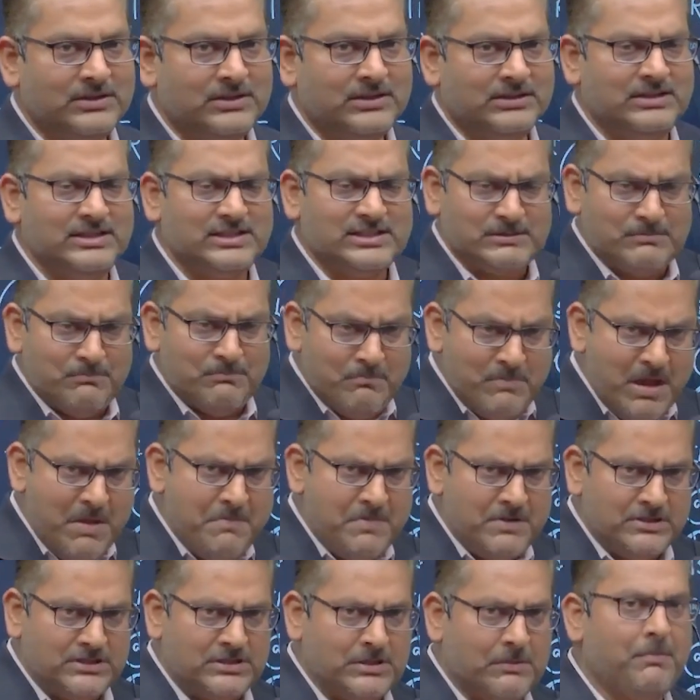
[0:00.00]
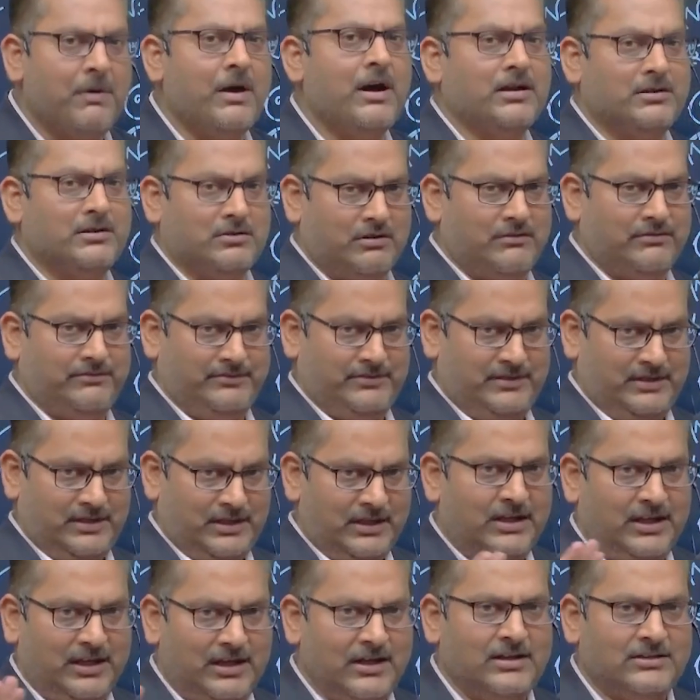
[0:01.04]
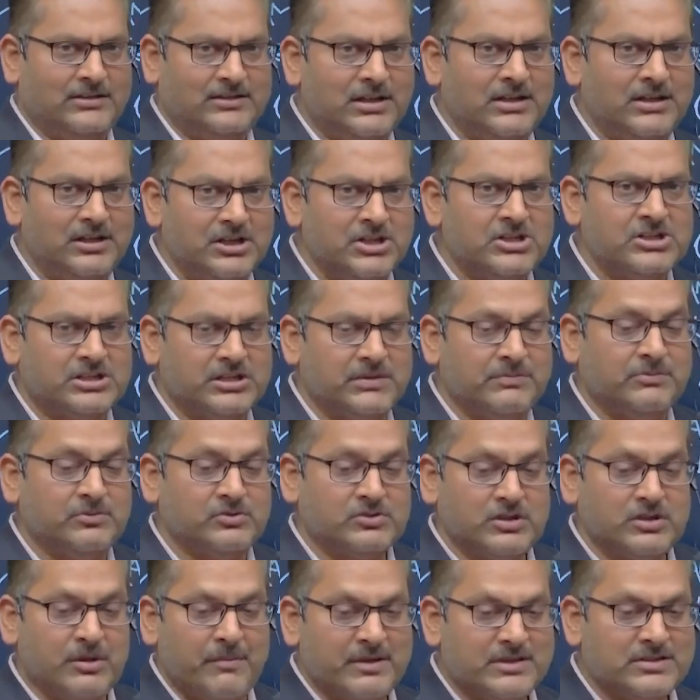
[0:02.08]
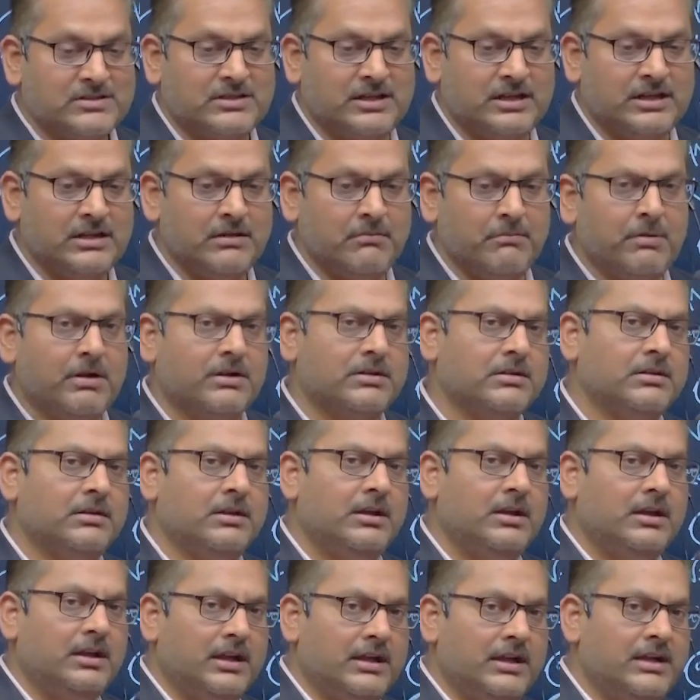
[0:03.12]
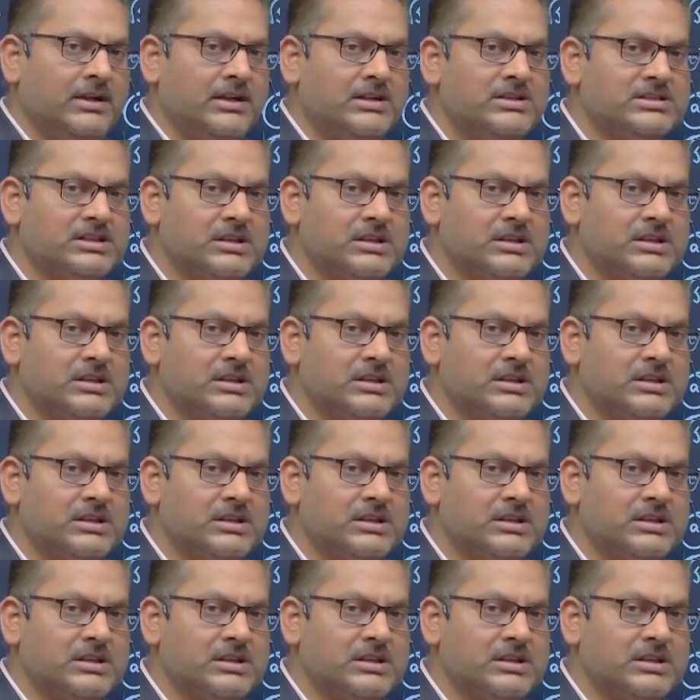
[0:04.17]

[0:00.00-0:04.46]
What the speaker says: This may be the part of the leadership to some extent, but leadership